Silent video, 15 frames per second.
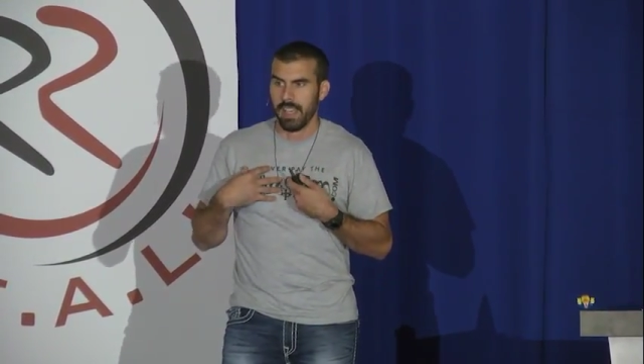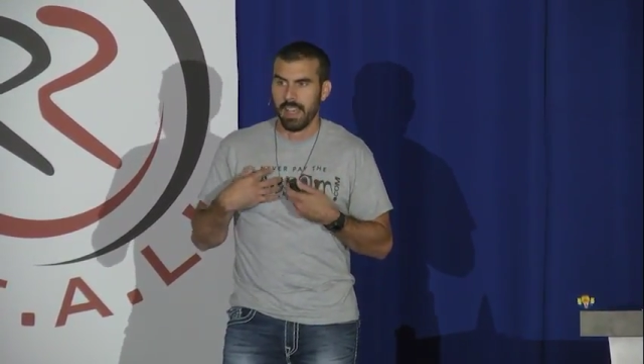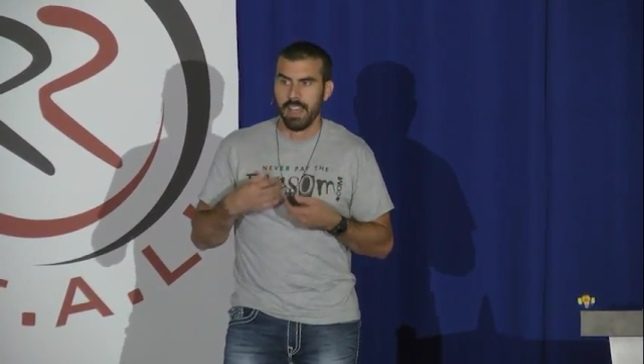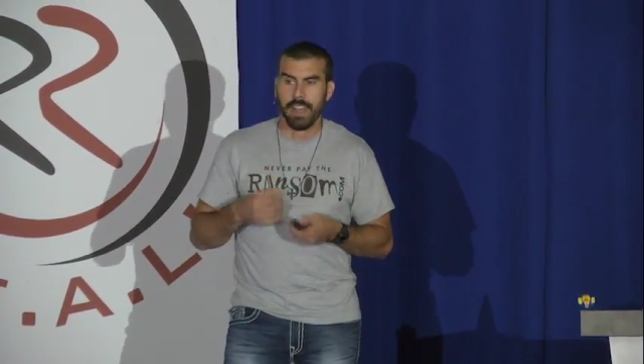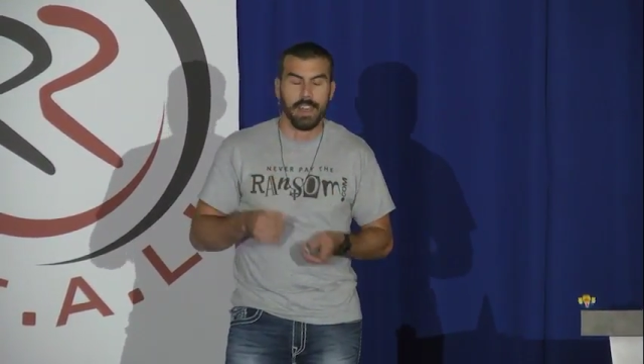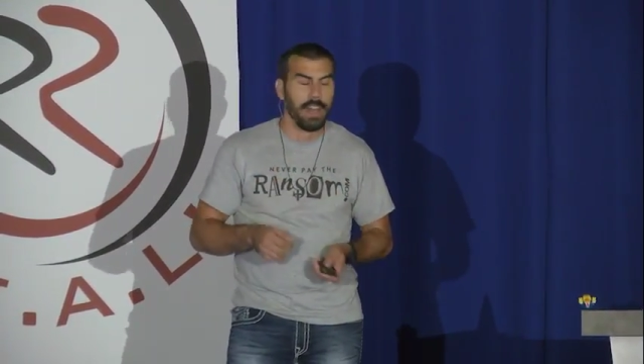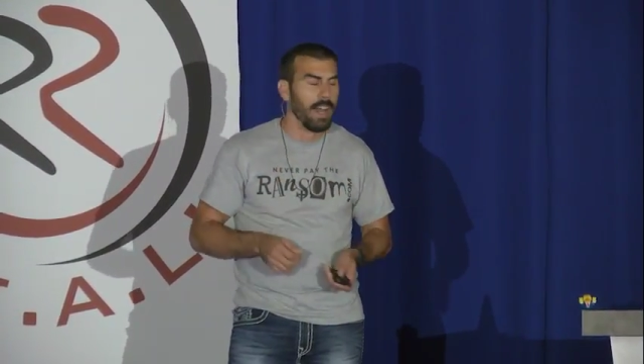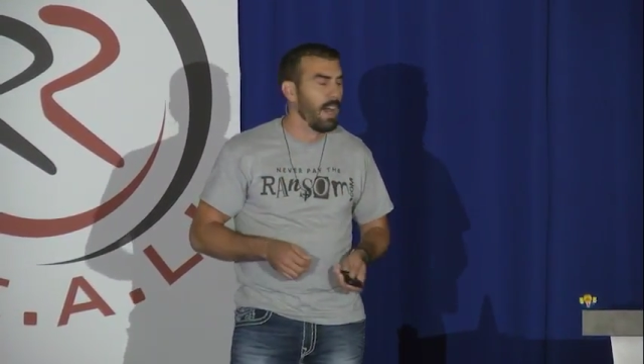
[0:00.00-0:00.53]

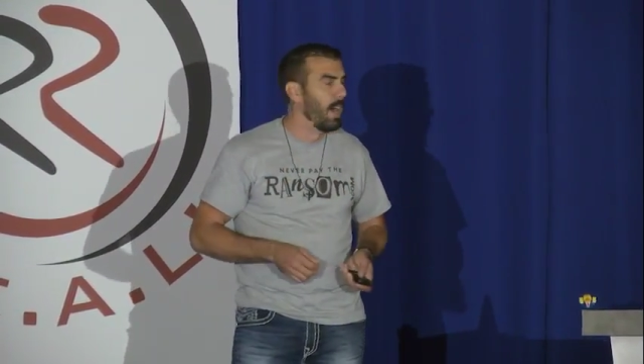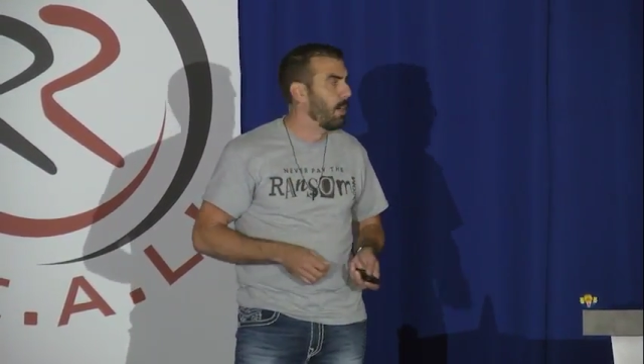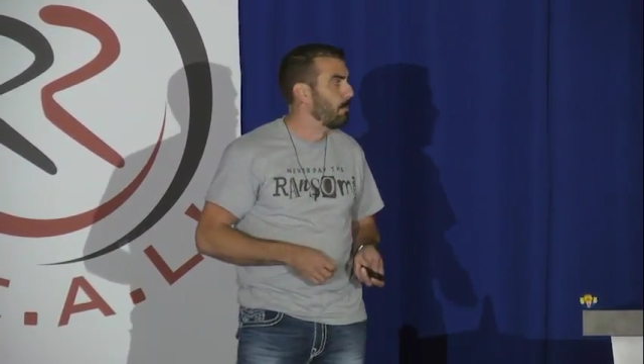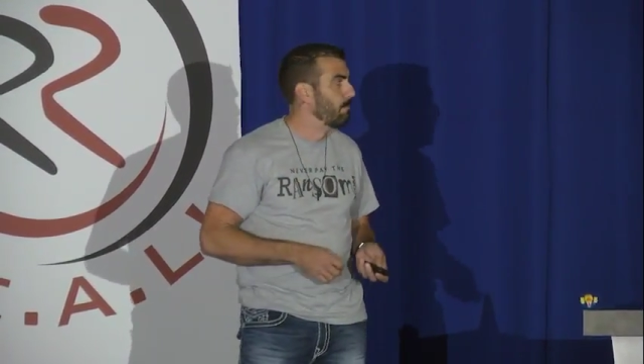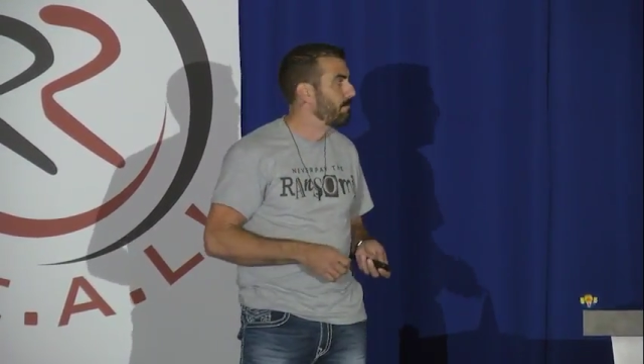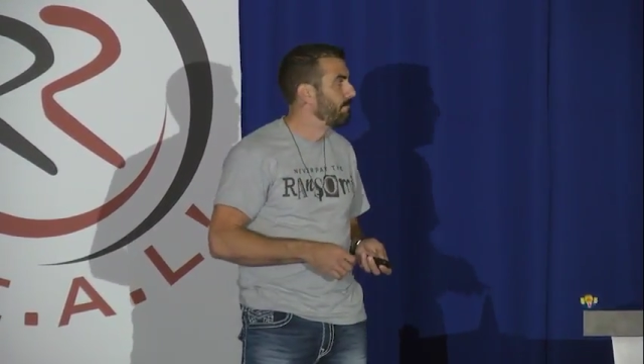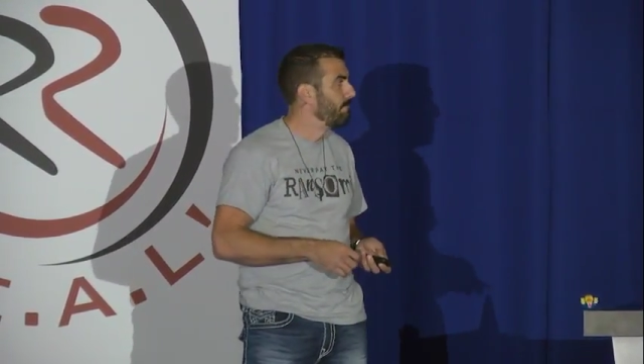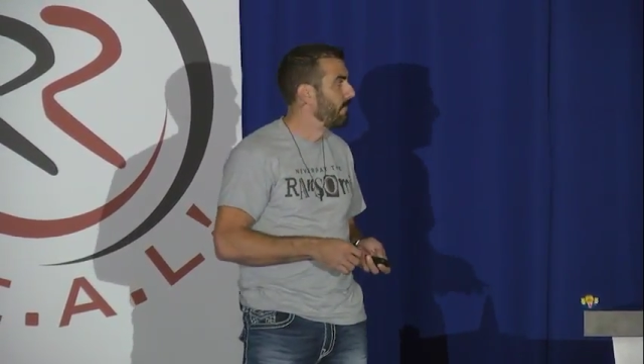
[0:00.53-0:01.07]

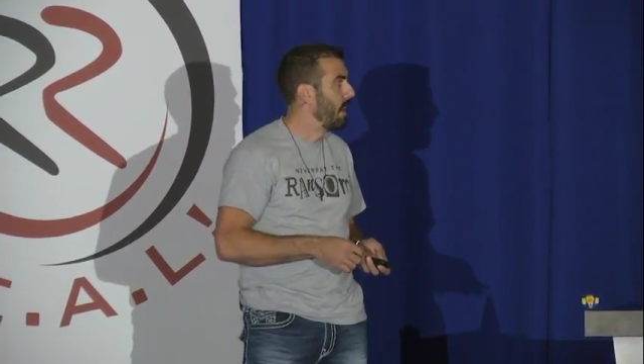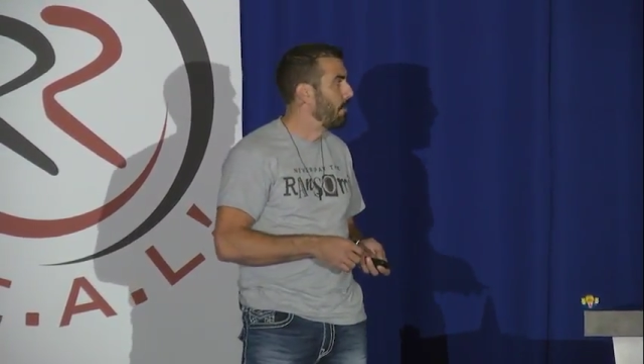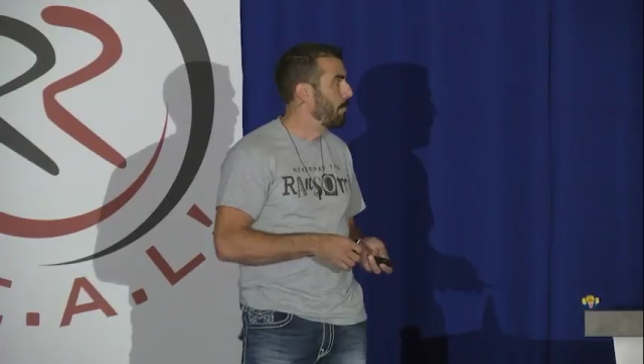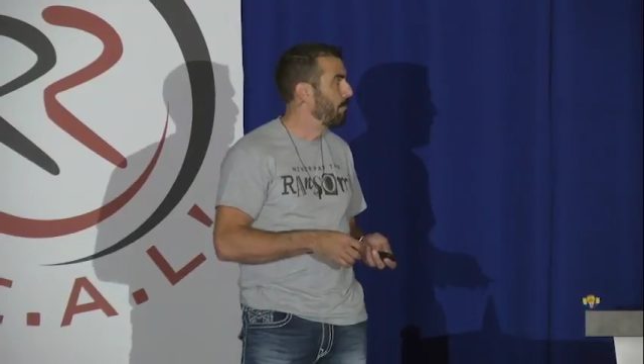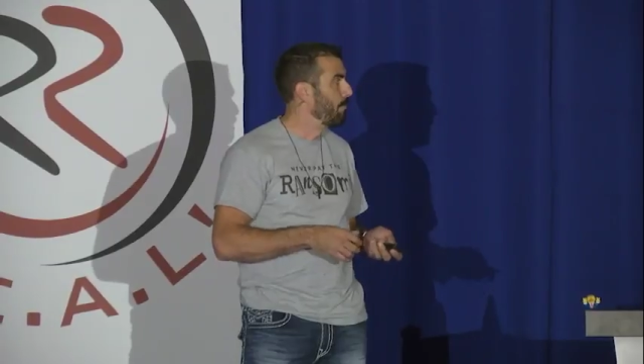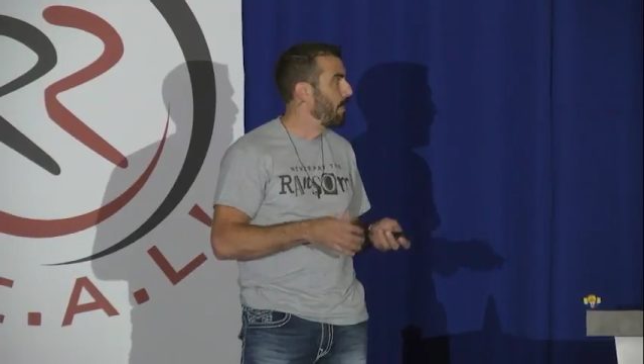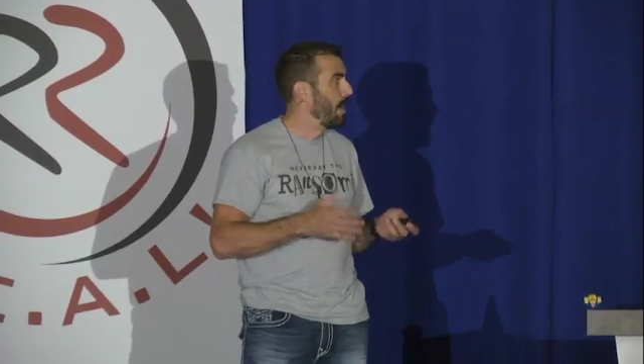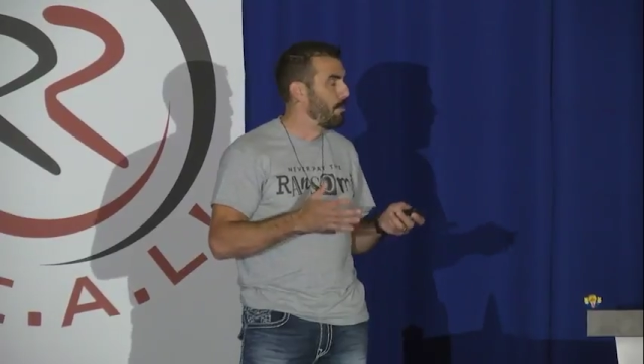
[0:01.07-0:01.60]

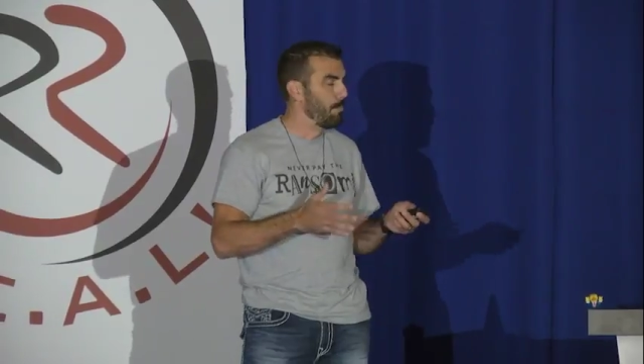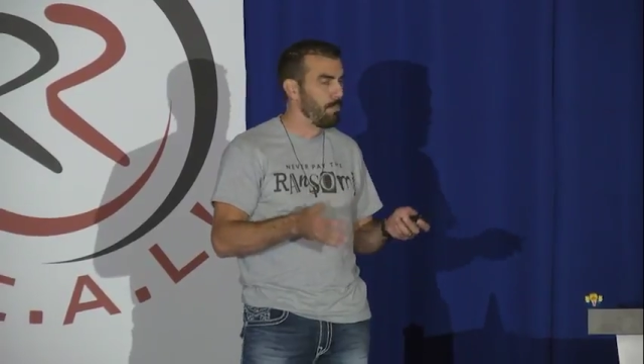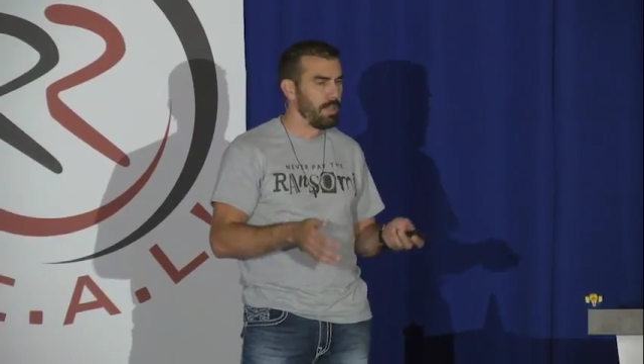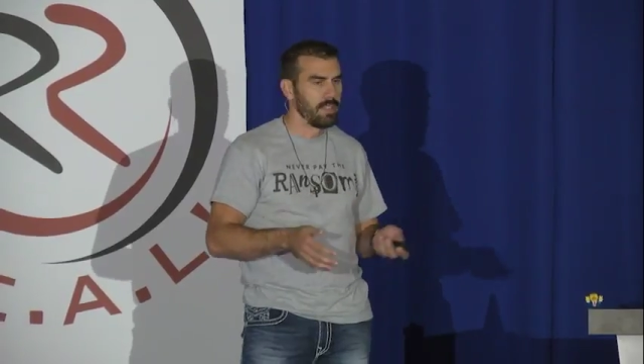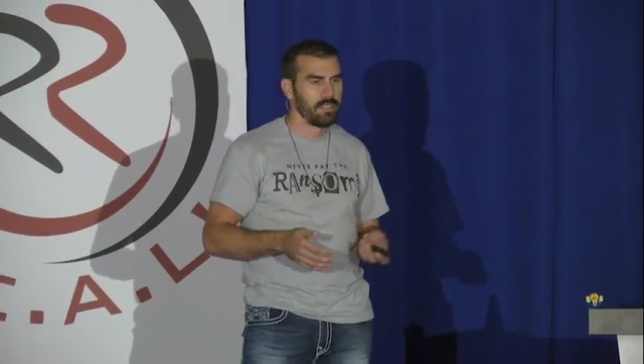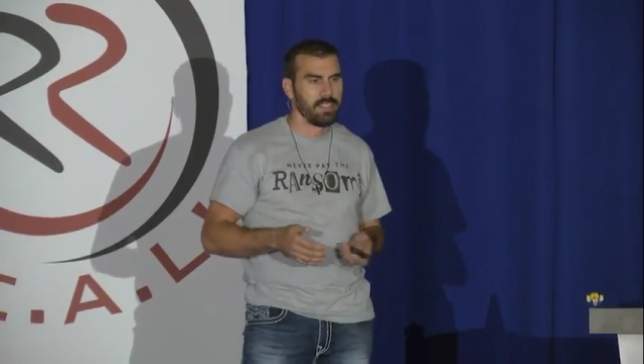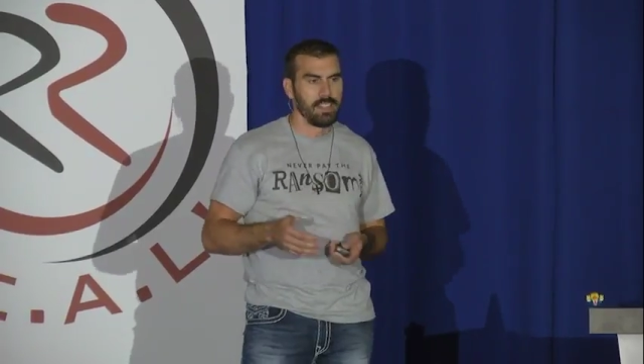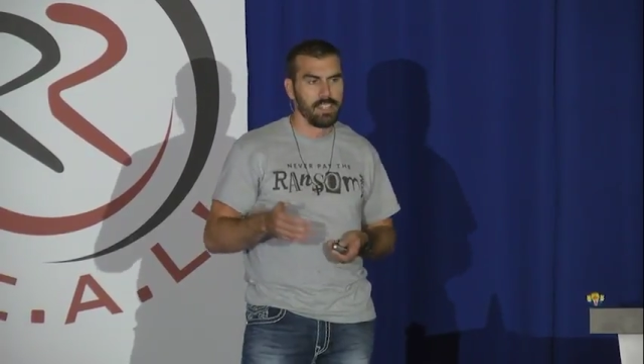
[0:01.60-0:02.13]
I'm
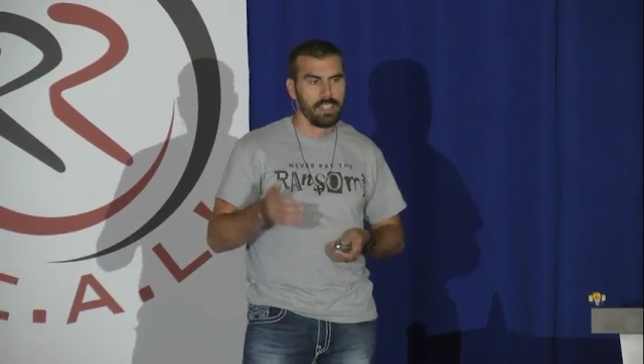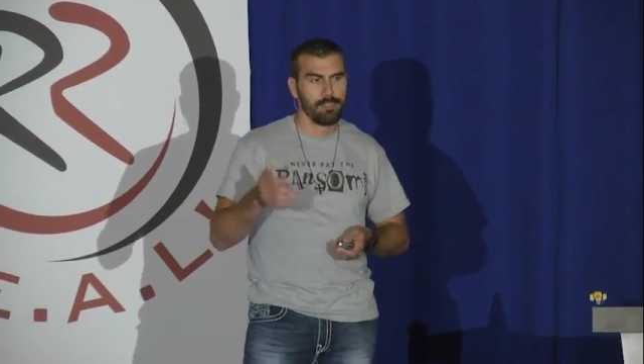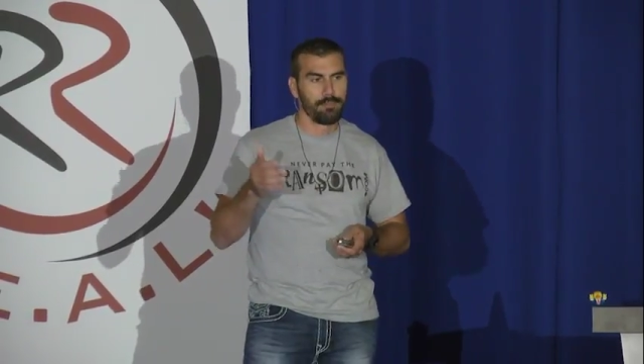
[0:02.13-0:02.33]
busy.